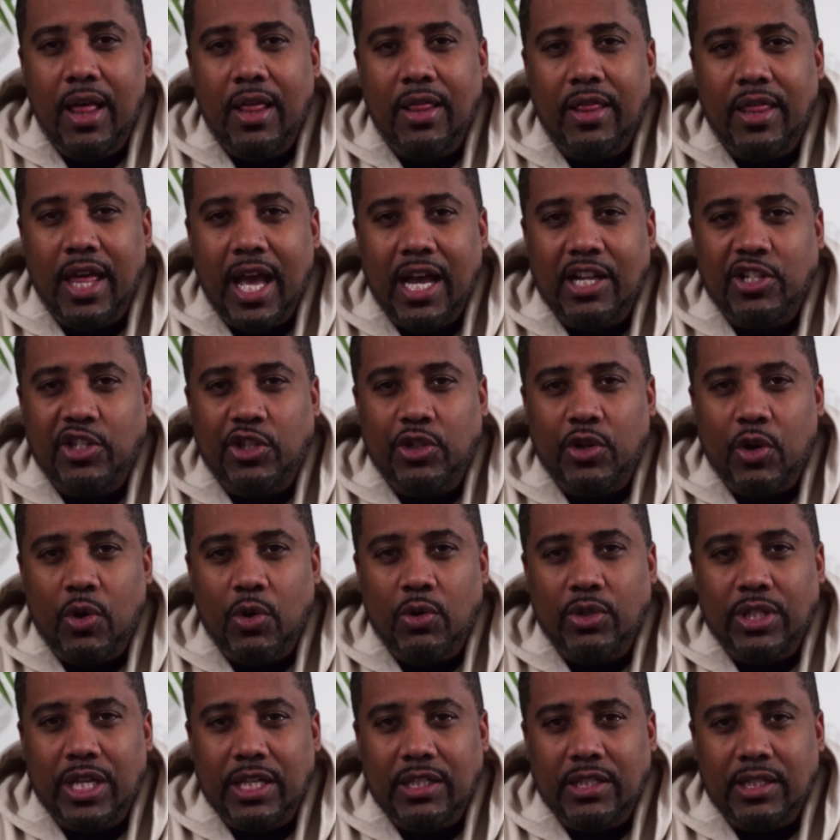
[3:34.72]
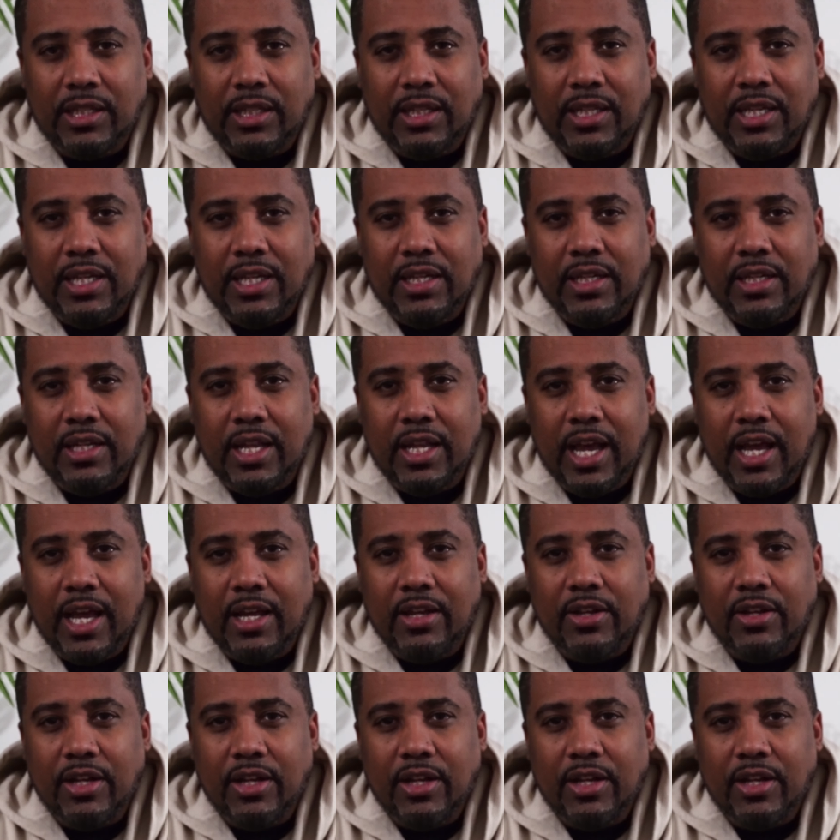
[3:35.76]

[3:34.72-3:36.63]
That shows as a leader that,